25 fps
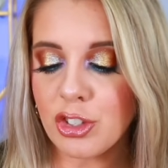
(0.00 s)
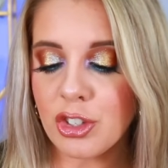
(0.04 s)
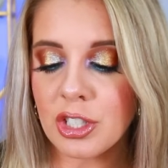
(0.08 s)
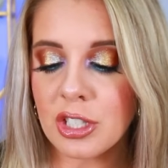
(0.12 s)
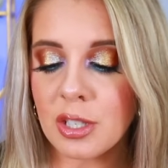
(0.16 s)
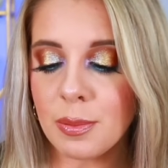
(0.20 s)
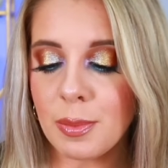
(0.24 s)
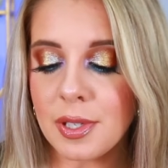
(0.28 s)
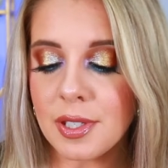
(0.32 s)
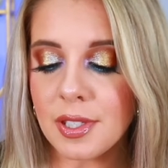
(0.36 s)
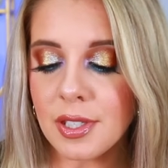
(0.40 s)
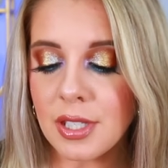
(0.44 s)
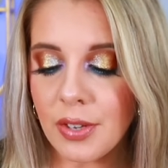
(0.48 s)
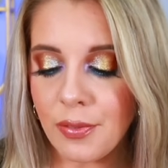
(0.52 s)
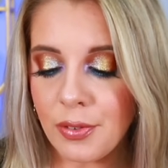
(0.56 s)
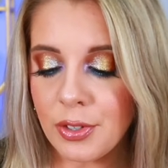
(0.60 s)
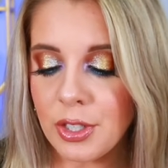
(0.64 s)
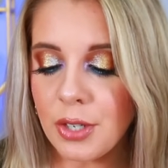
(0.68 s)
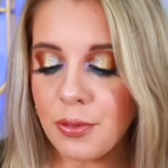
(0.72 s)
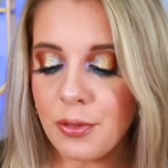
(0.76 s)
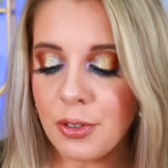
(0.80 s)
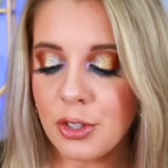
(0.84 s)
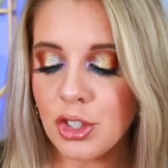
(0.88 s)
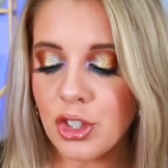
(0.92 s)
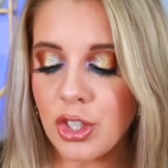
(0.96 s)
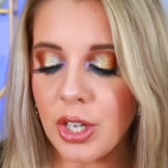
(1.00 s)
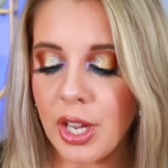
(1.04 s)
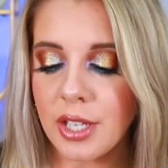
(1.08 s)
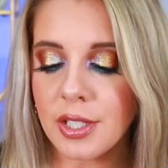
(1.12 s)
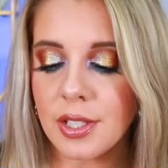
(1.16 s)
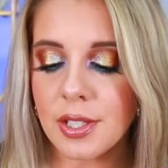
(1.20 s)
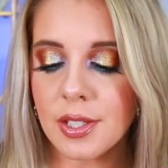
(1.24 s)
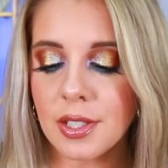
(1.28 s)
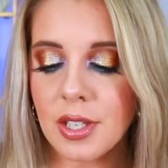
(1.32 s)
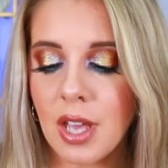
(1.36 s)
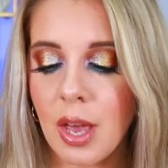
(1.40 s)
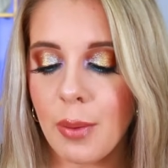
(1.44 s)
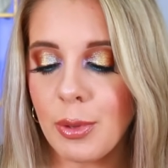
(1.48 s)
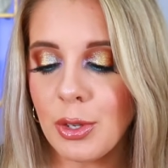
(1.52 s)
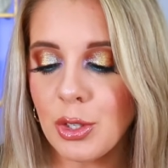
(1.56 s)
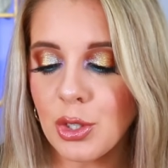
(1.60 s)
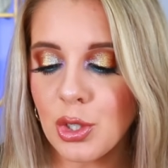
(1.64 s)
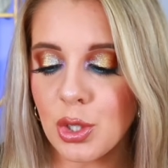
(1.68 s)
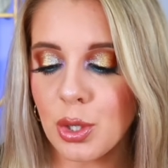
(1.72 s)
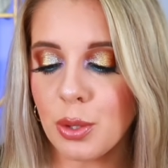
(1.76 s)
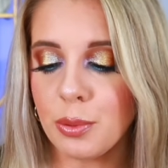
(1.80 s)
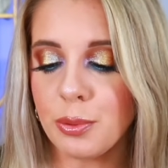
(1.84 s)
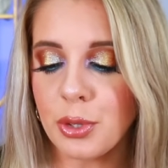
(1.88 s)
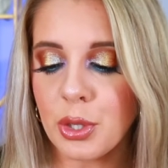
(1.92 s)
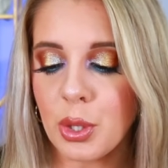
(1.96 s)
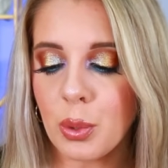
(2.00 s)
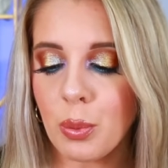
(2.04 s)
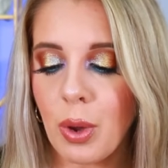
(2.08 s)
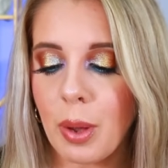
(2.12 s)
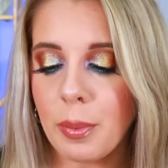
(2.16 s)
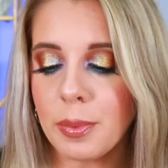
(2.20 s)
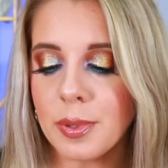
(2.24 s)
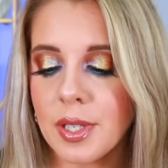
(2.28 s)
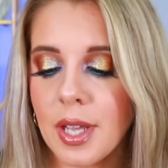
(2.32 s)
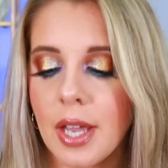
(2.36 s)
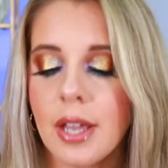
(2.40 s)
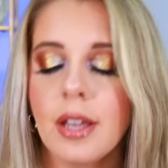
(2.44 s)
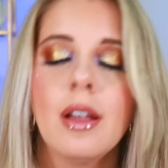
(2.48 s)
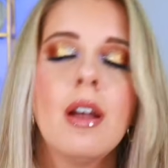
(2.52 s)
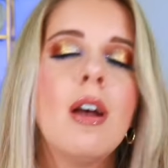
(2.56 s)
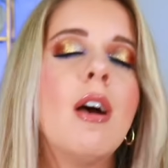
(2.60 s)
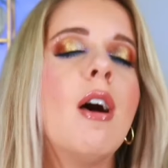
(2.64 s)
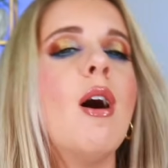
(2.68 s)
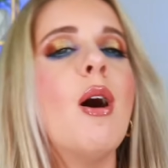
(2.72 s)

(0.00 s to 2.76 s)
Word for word: There's going to be seven different shades. It's coming soon to their website.